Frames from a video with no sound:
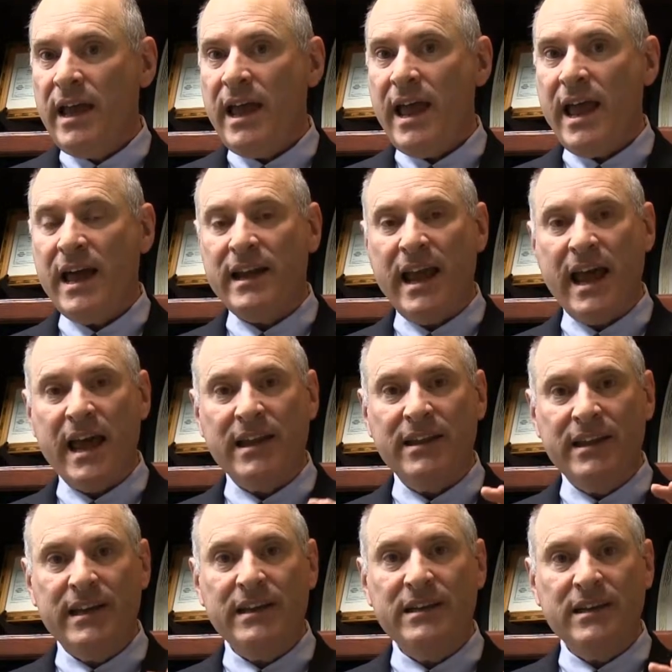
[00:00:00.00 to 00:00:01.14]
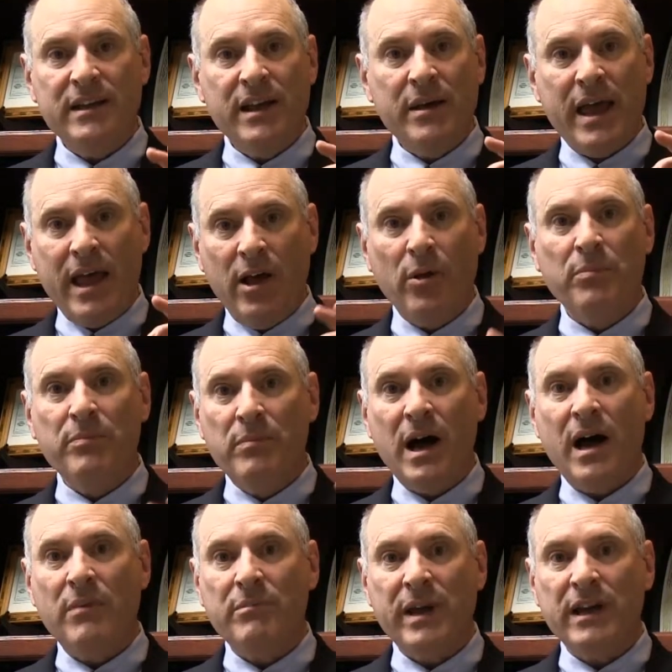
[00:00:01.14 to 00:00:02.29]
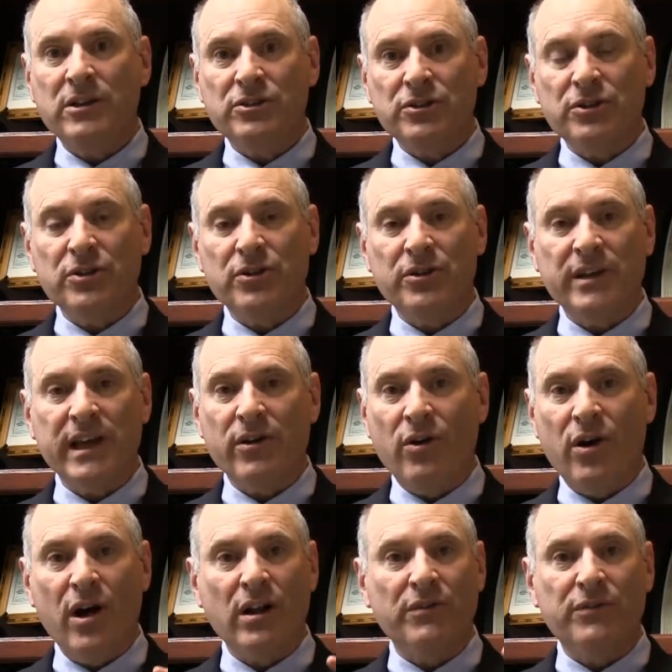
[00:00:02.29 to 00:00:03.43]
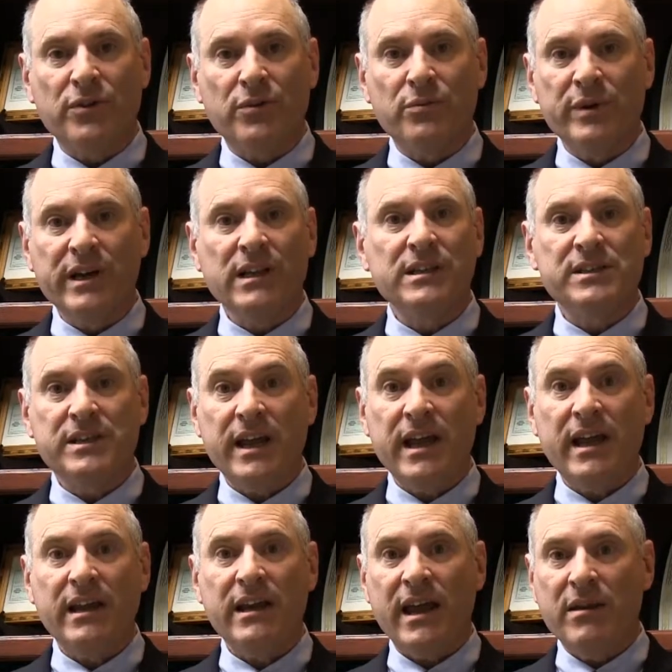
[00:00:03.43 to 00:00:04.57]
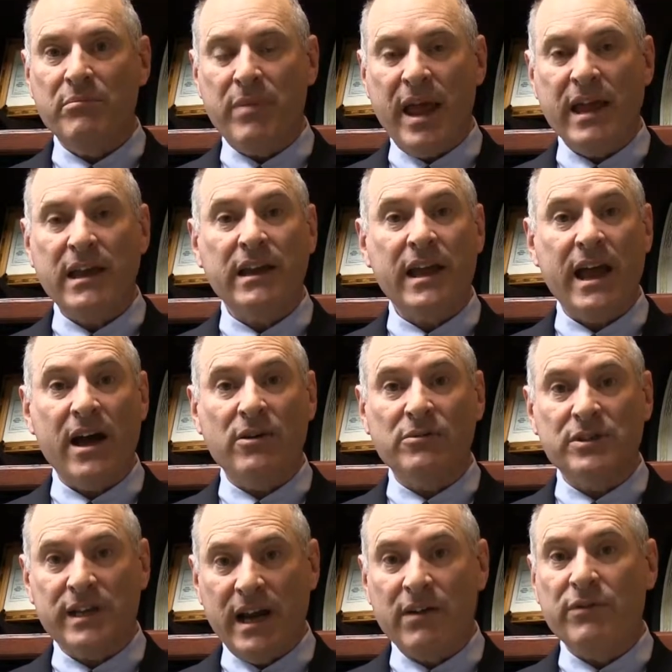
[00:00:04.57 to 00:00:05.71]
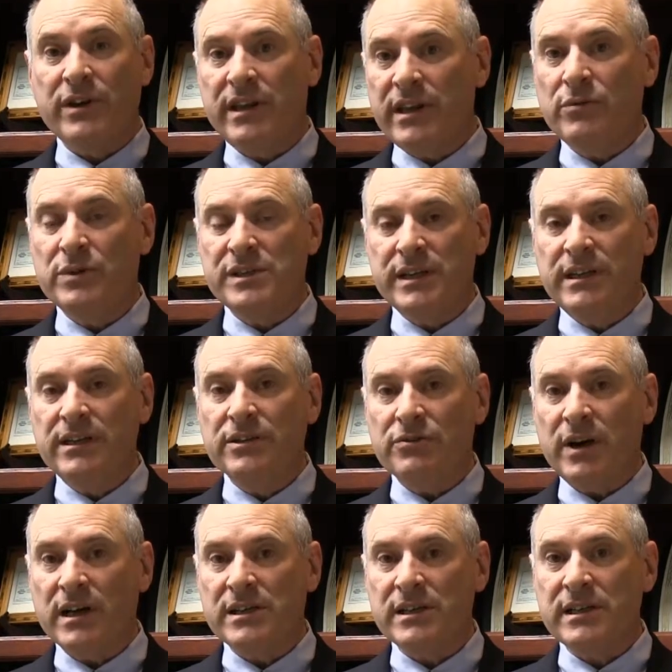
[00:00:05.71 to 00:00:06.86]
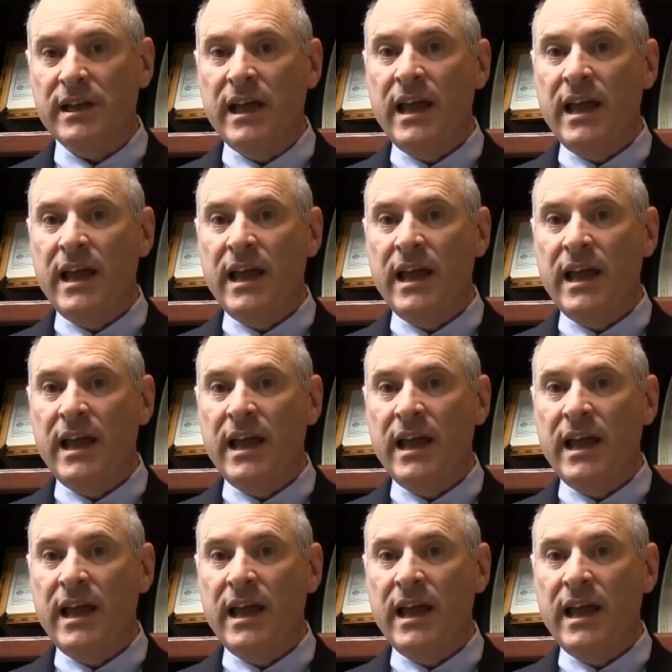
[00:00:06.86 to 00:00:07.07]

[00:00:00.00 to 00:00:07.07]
and had then helped Mom make sure that all of her real estate and bank accounts, everything was in the trust,